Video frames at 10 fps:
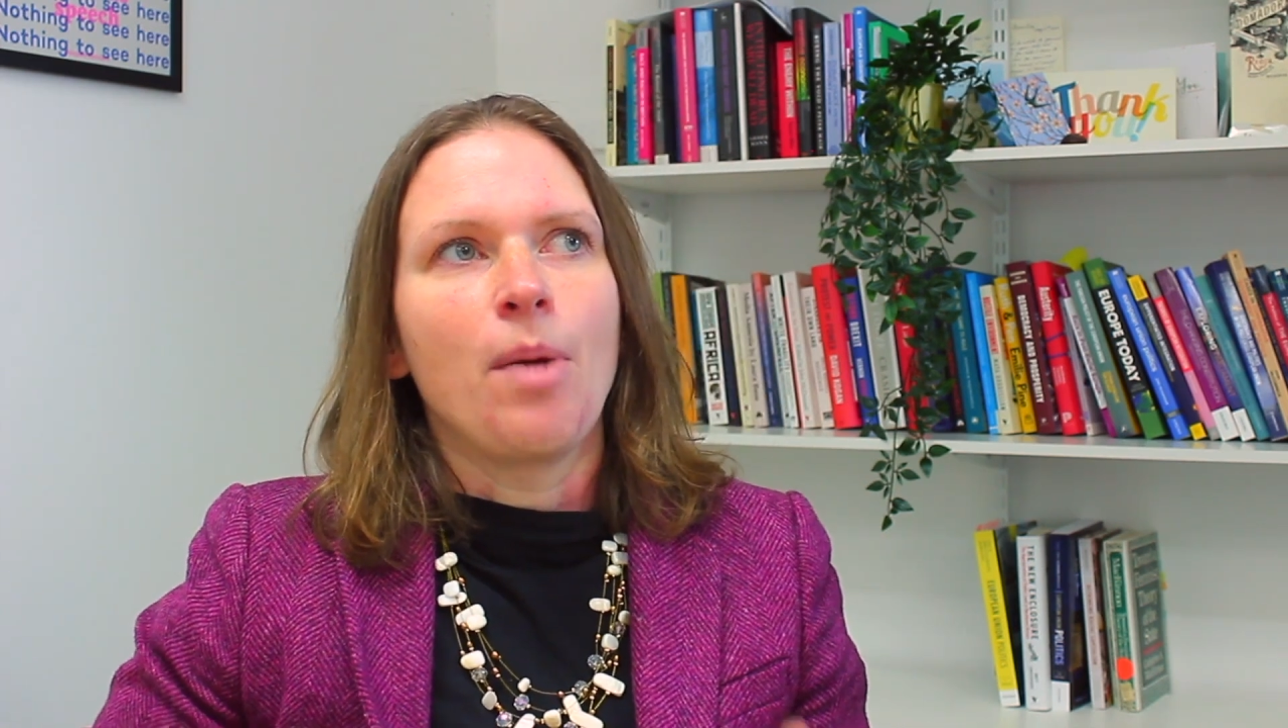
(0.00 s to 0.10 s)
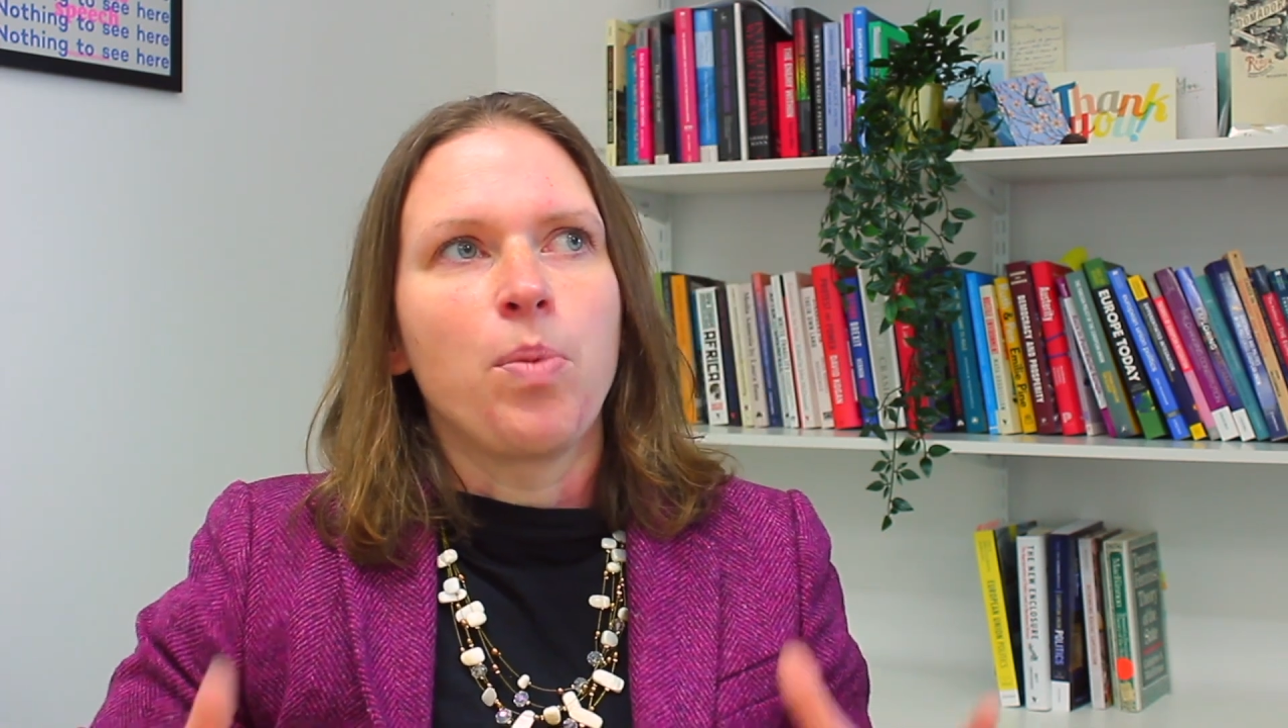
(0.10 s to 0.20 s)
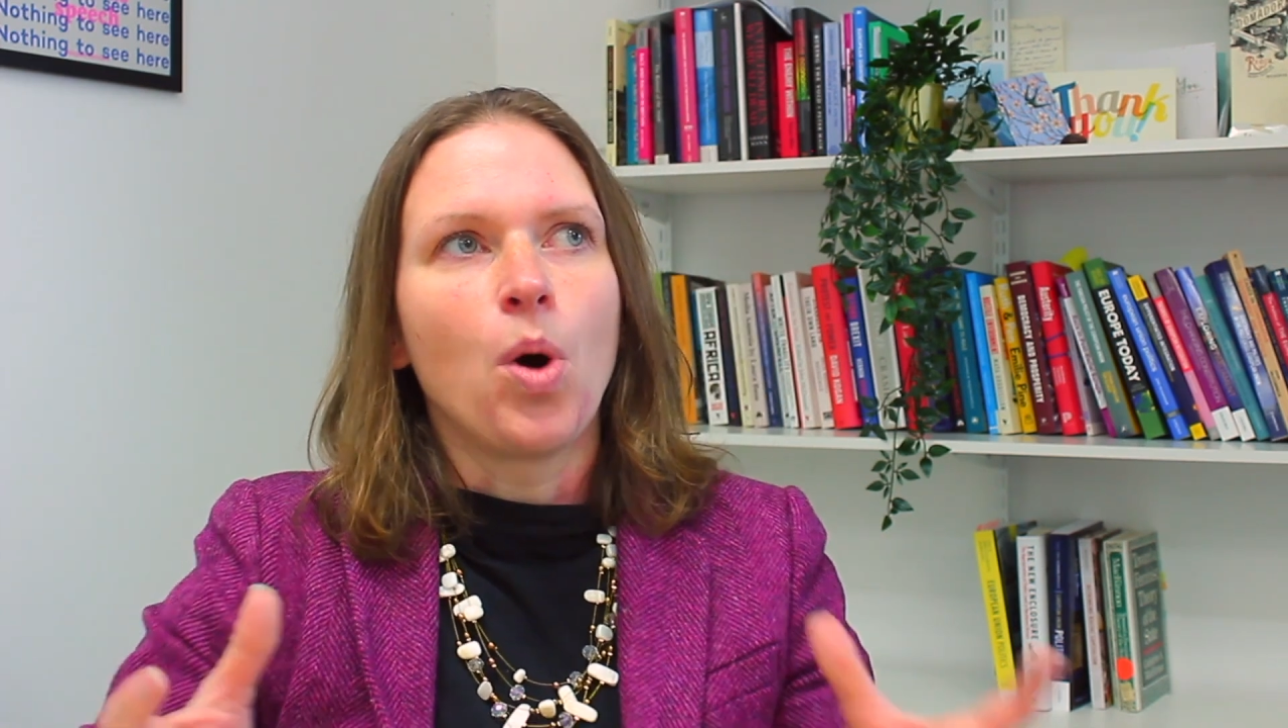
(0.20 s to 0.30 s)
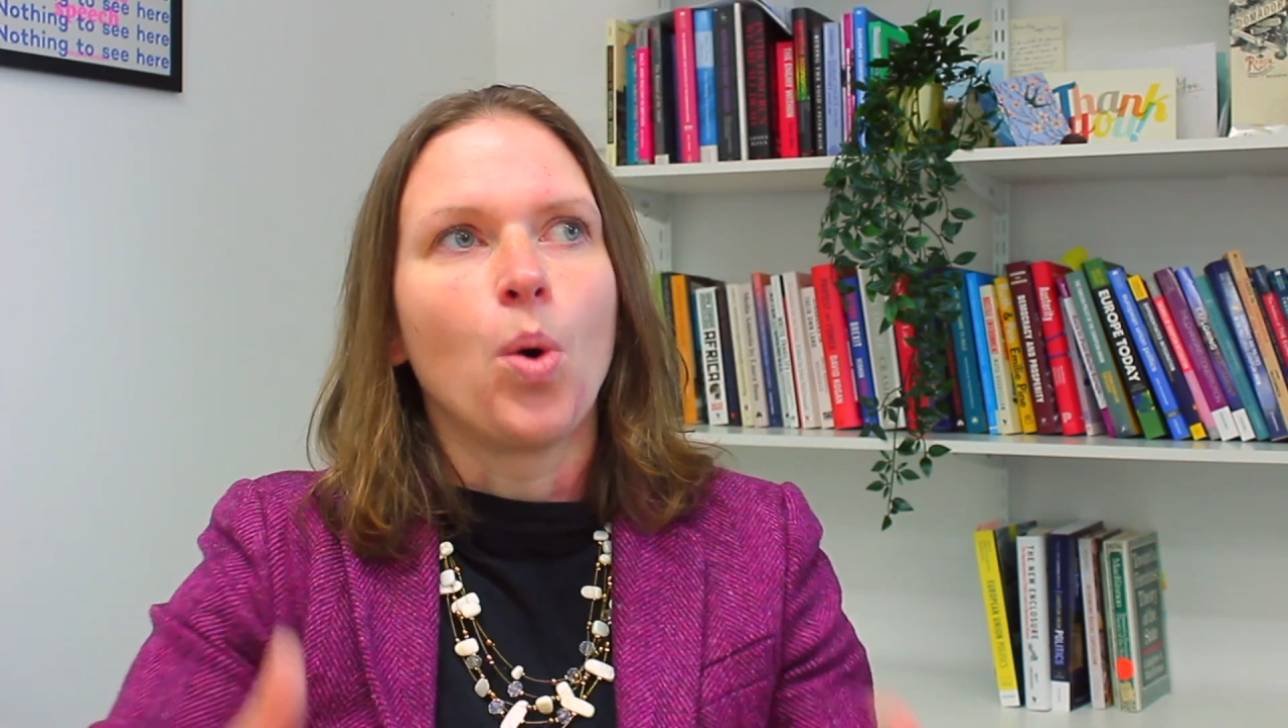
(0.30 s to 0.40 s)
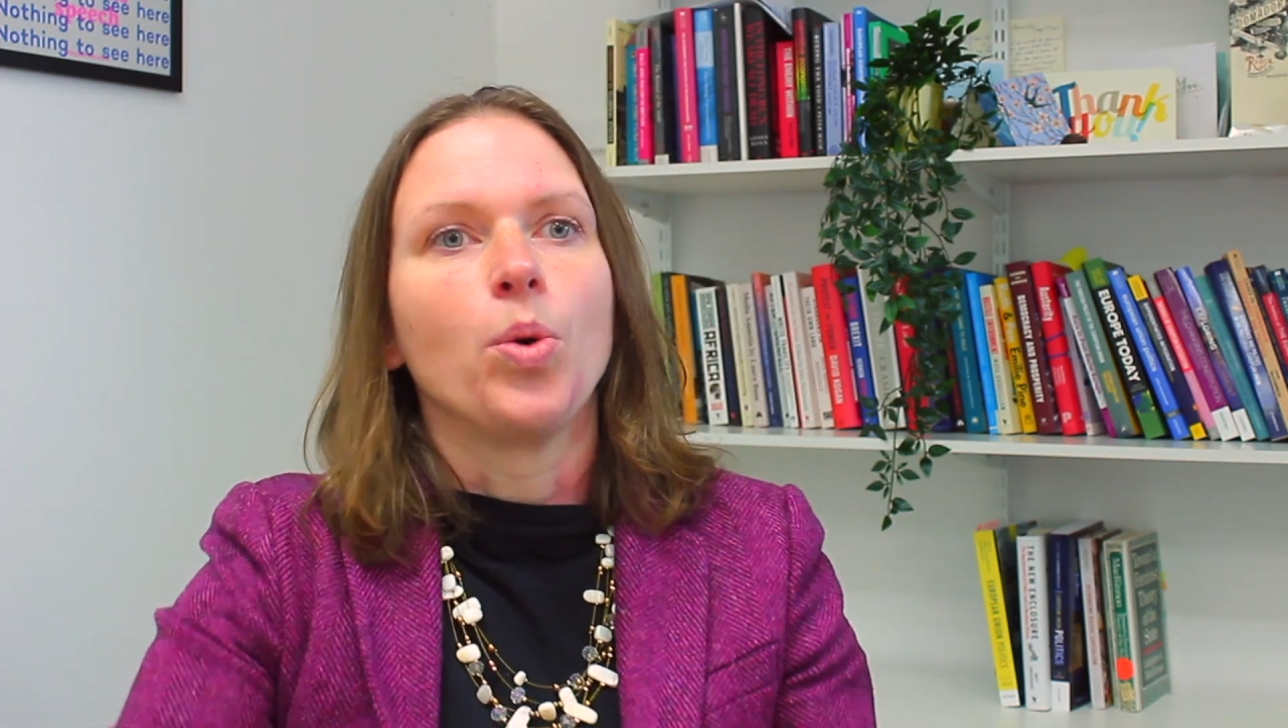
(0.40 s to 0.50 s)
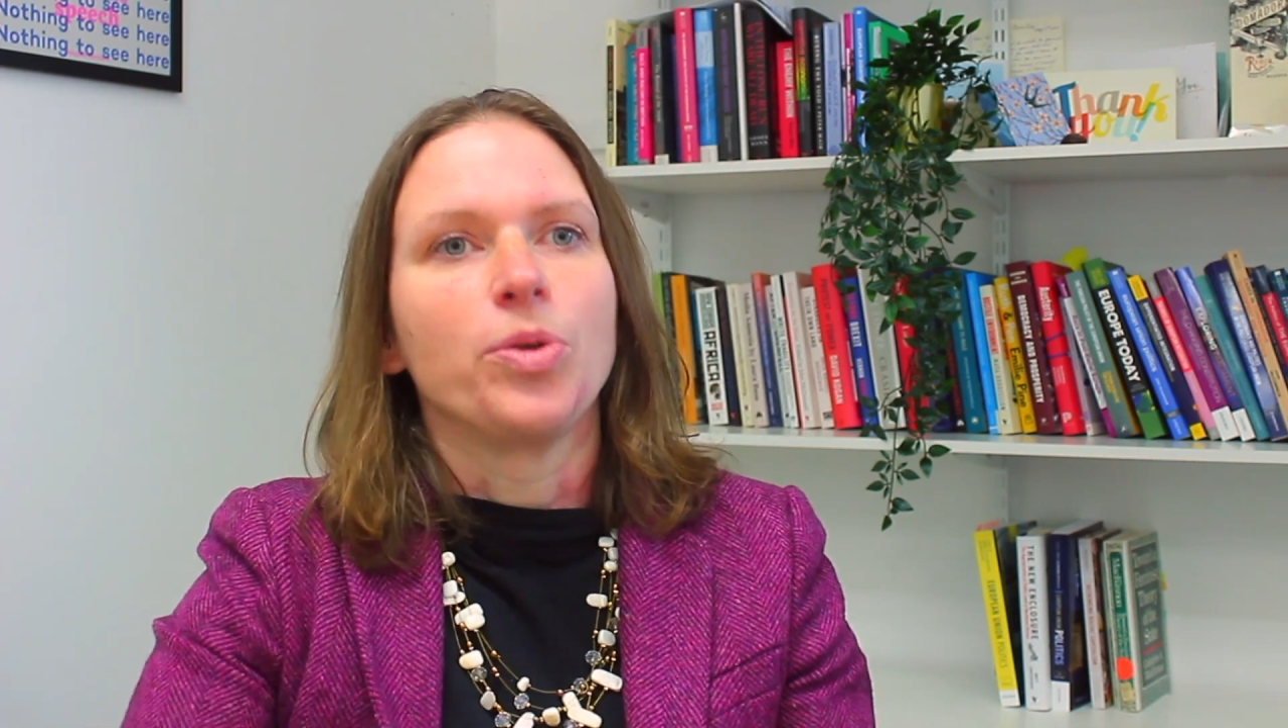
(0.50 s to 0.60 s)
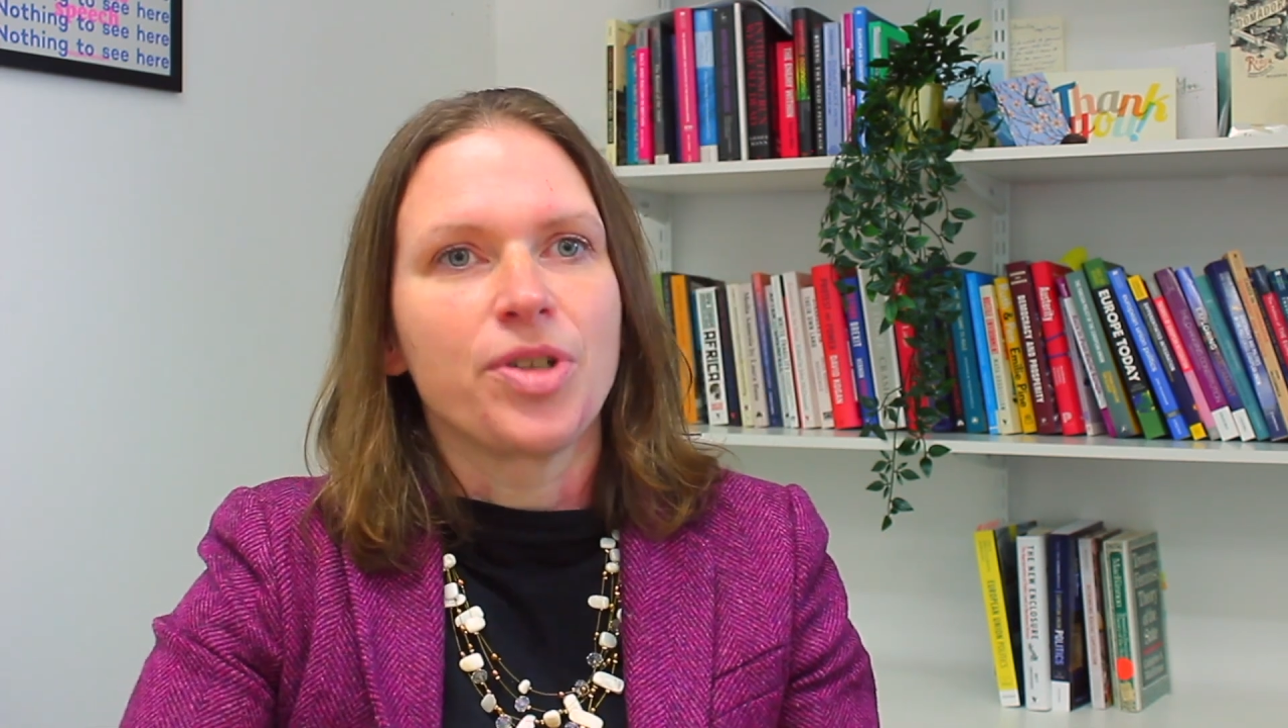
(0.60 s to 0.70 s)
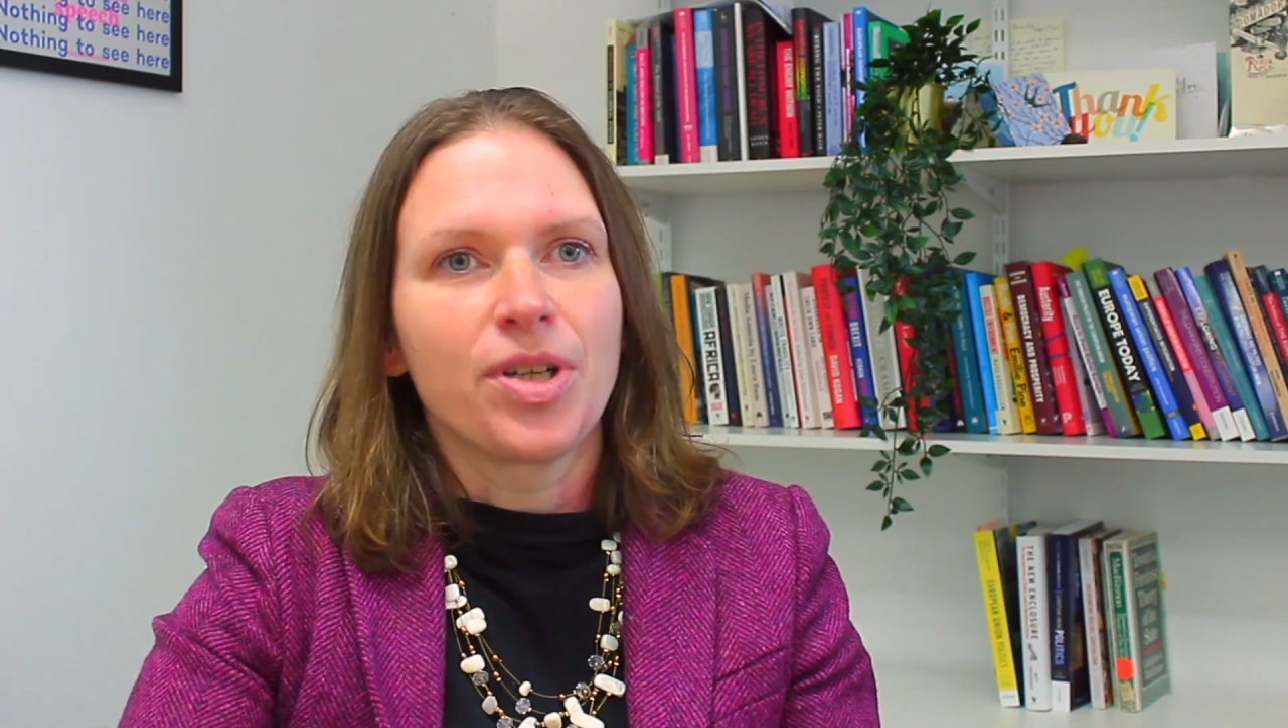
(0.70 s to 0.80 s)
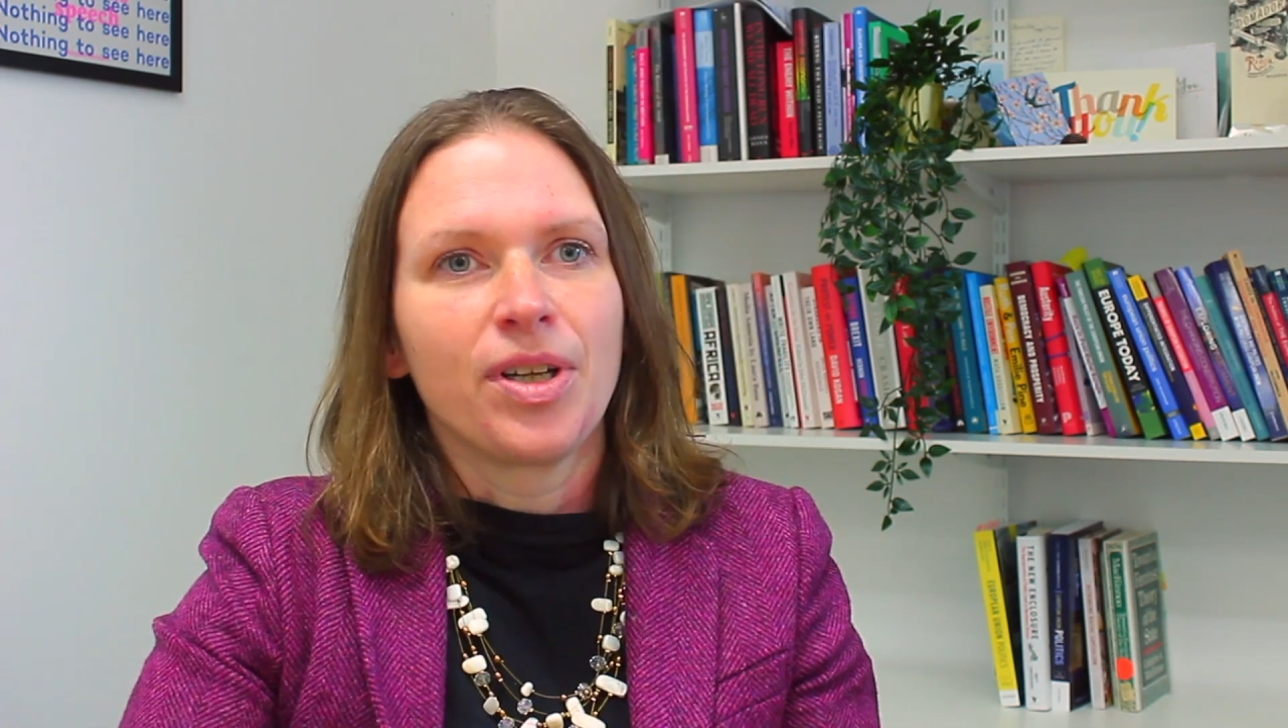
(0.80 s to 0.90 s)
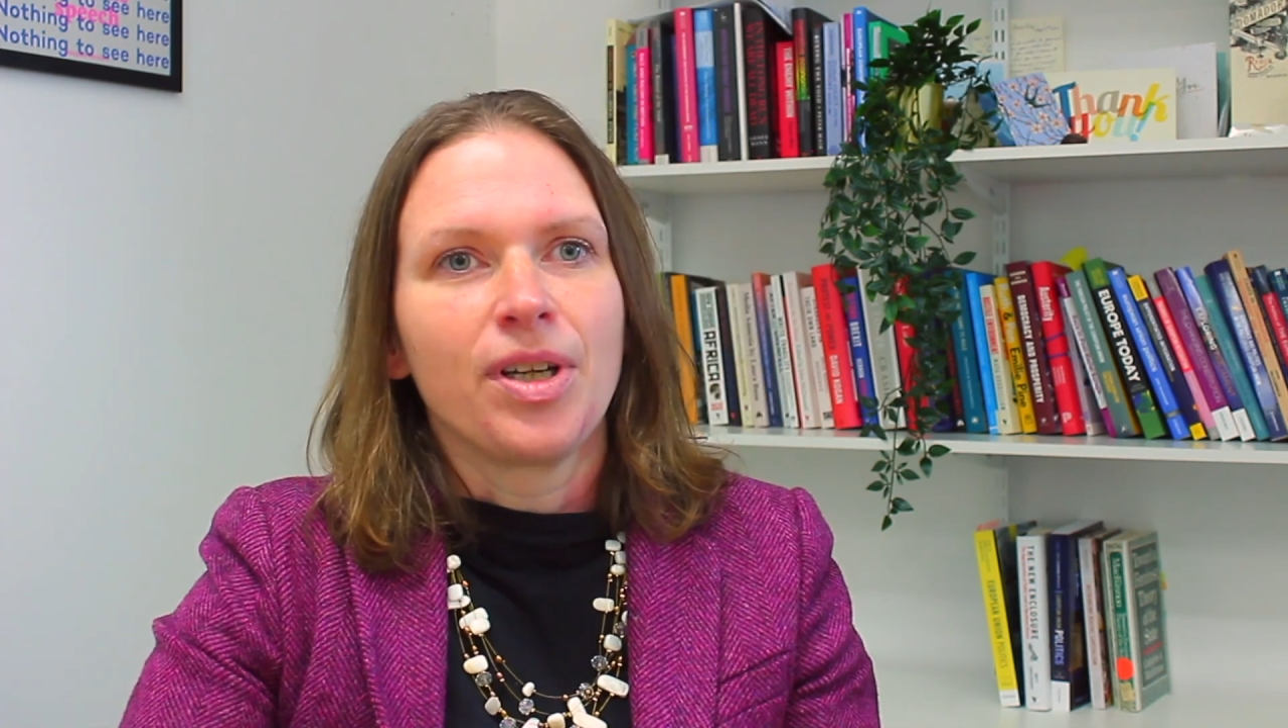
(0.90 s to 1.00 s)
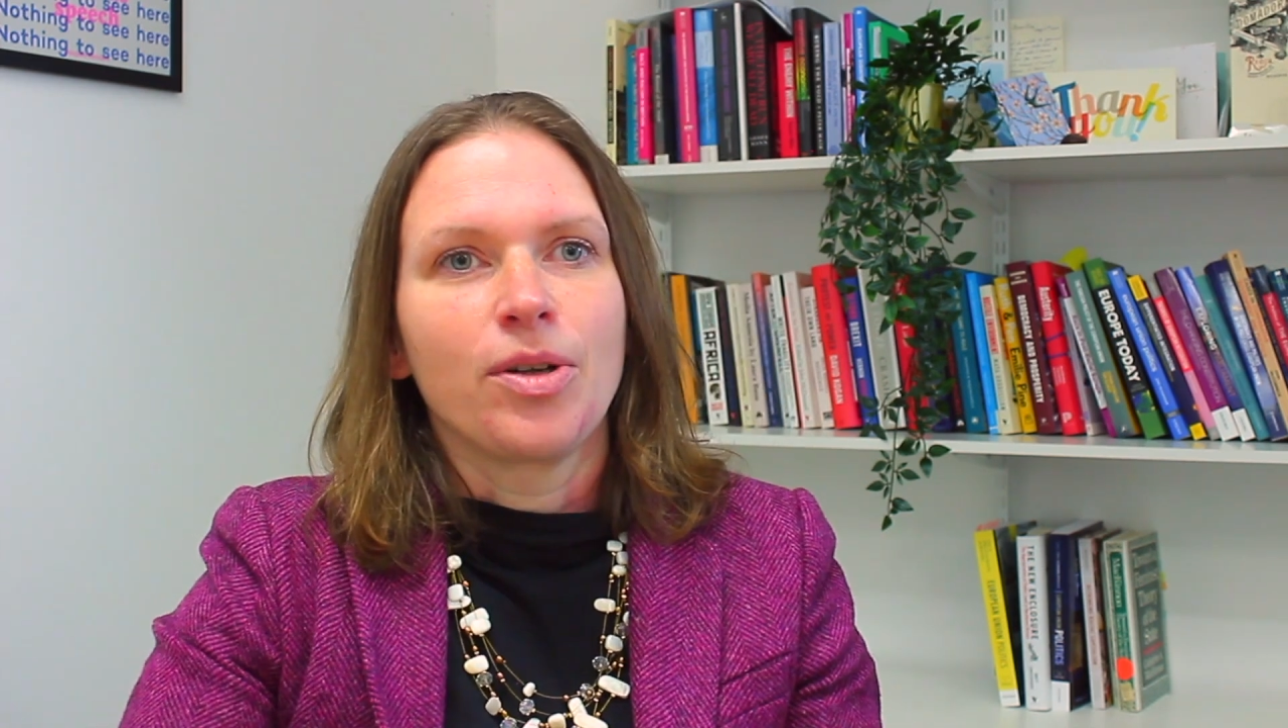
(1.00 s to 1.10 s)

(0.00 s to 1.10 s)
uphold